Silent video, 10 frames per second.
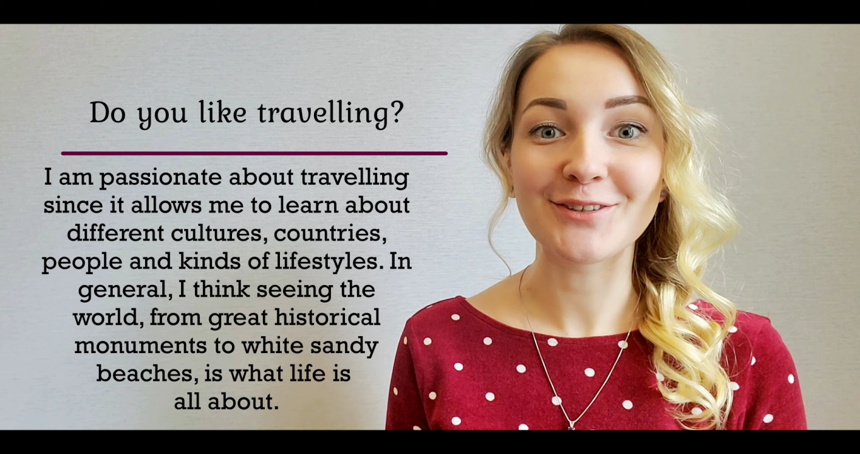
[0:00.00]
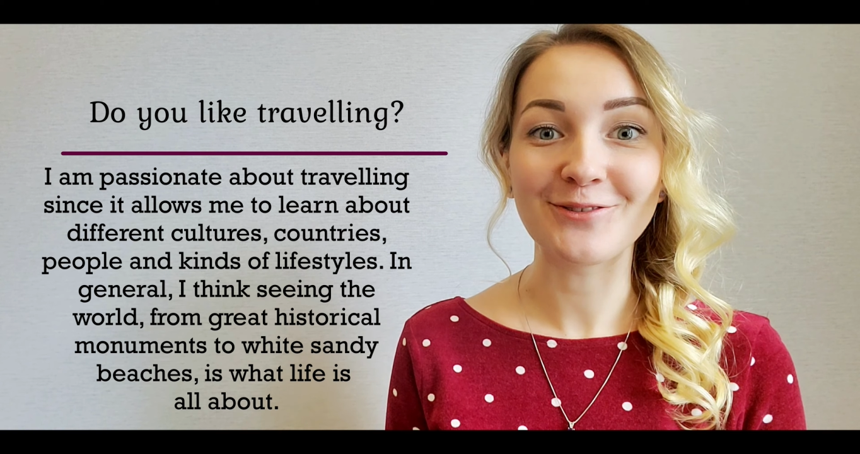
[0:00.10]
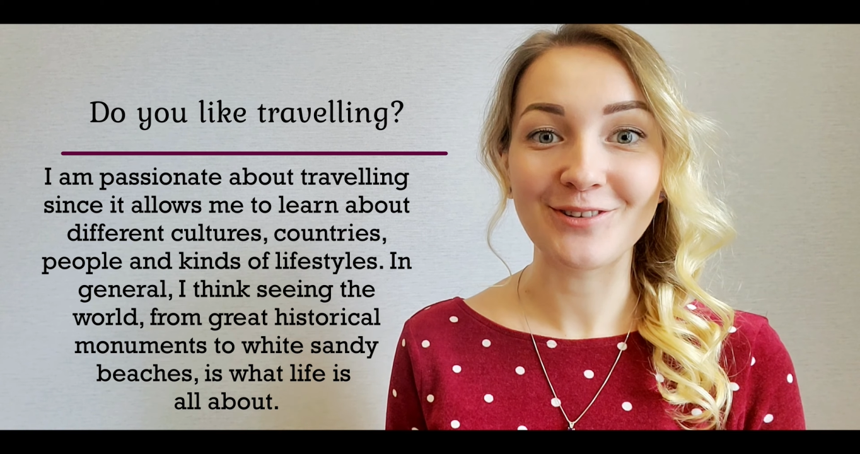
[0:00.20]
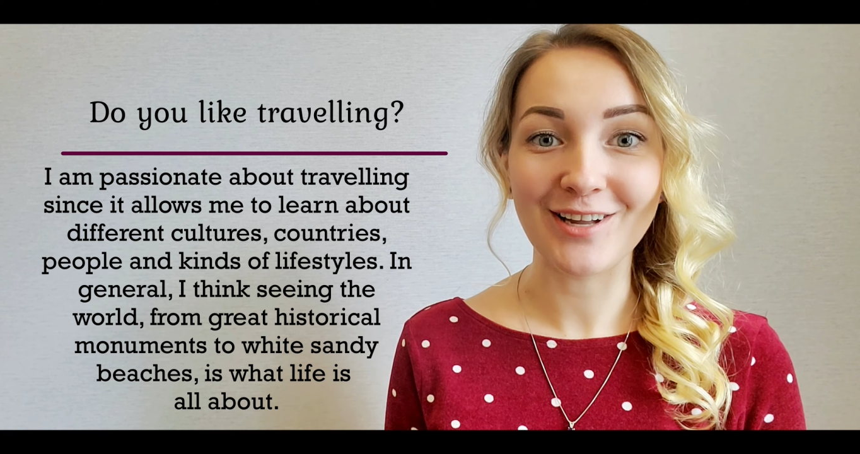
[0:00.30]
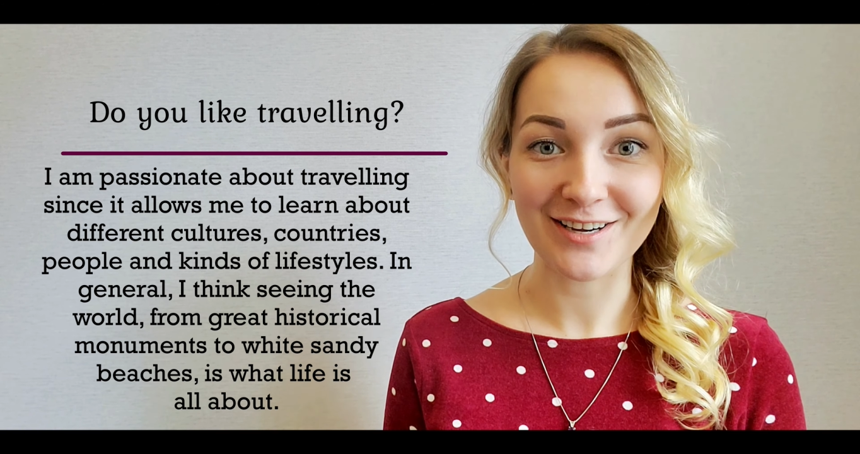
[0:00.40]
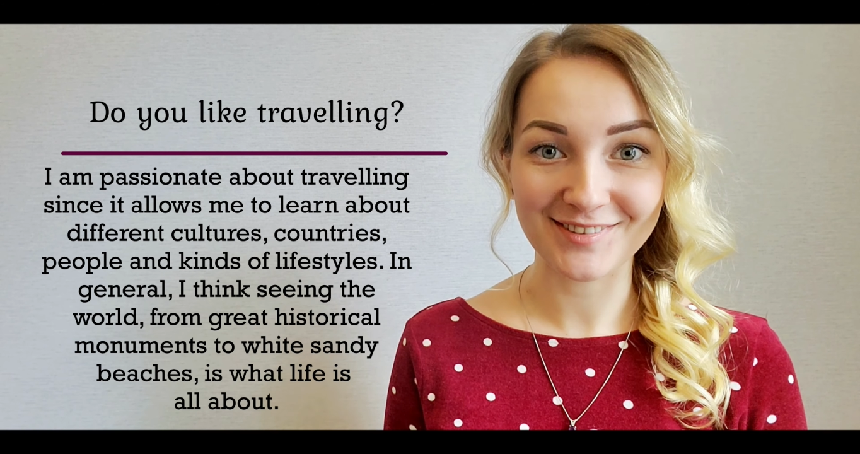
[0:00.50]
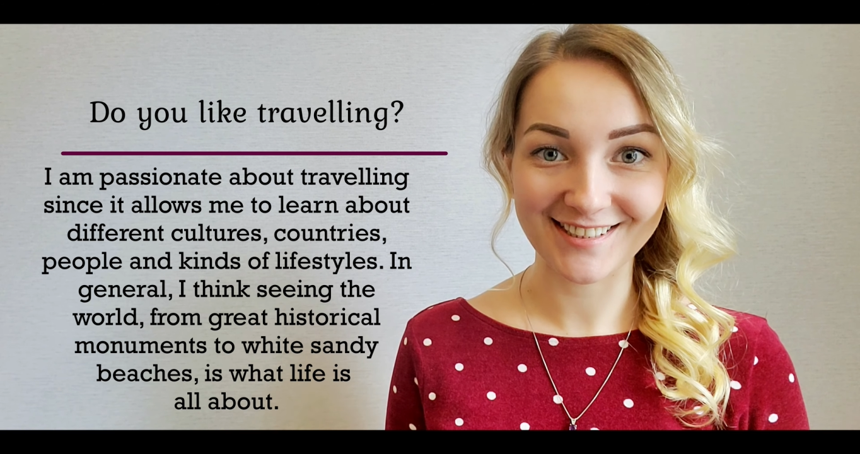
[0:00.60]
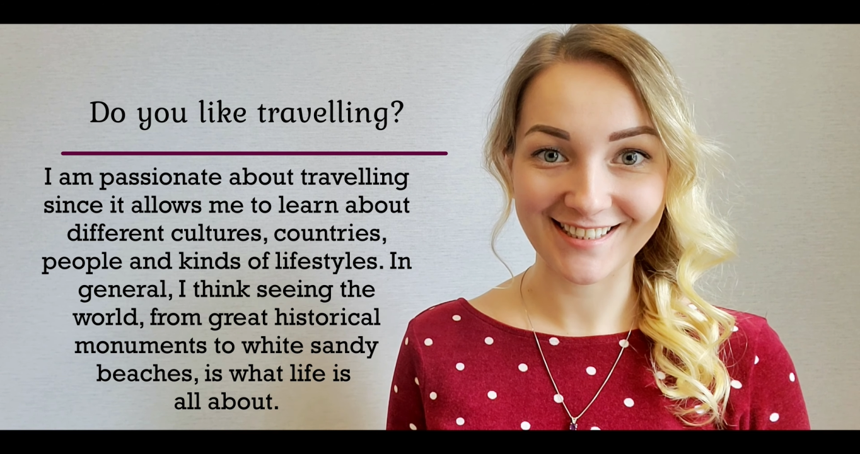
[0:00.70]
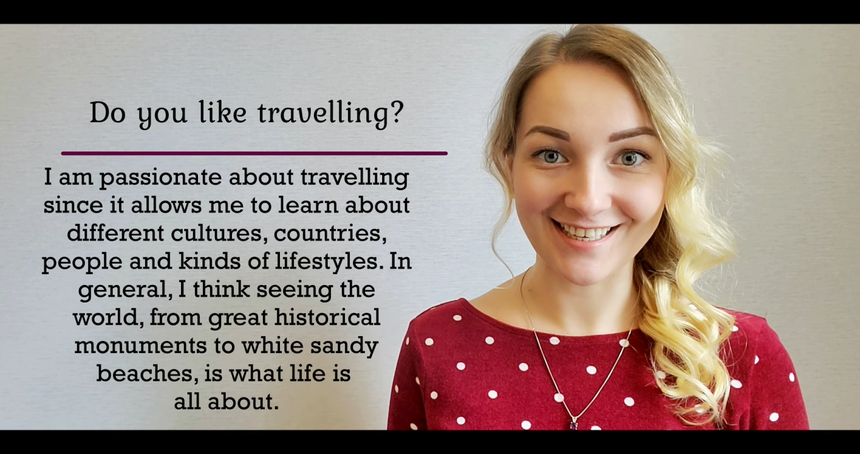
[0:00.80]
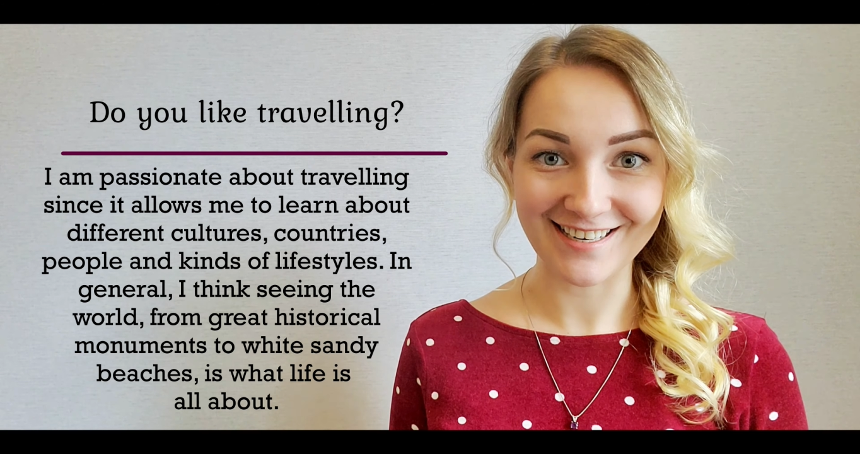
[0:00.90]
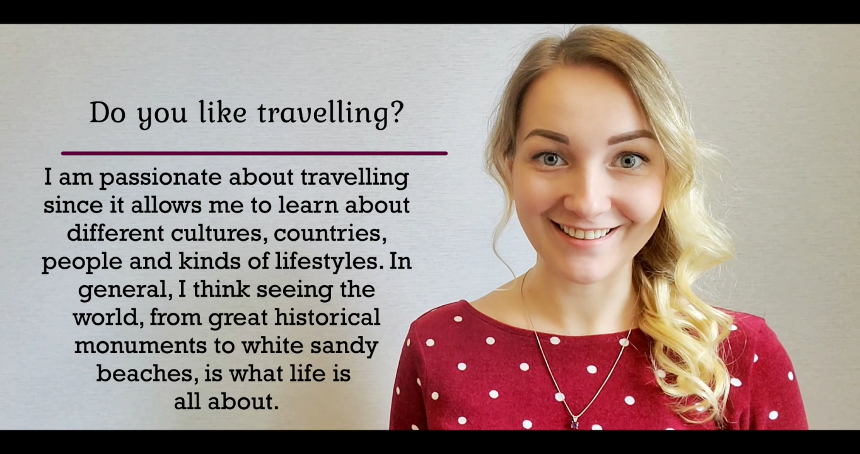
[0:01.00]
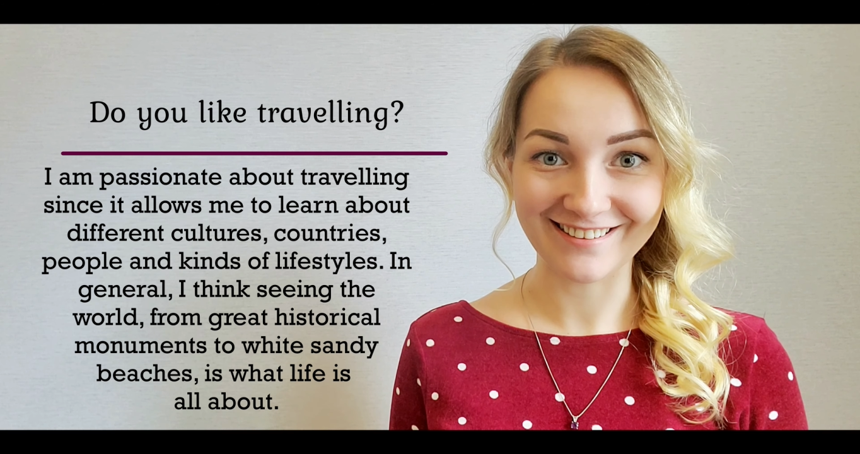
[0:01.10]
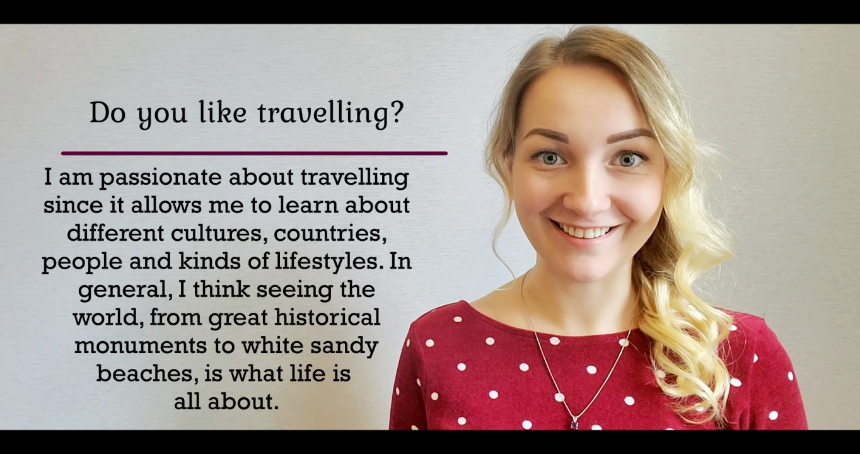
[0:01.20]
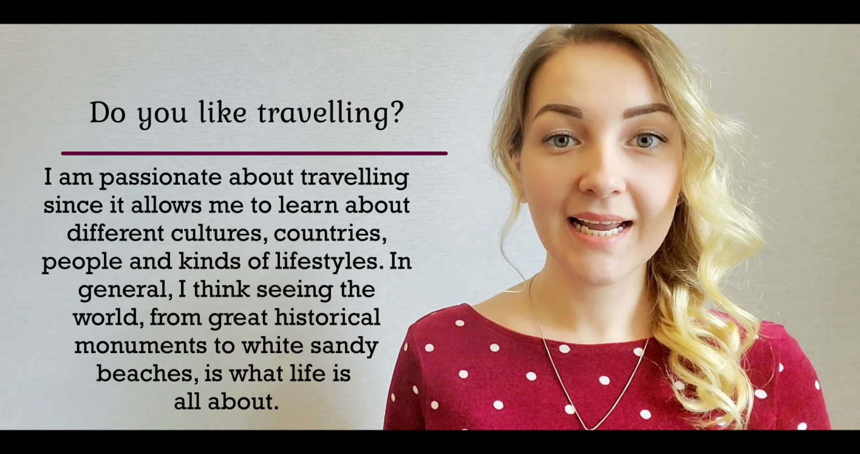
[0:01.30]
of lifestyle.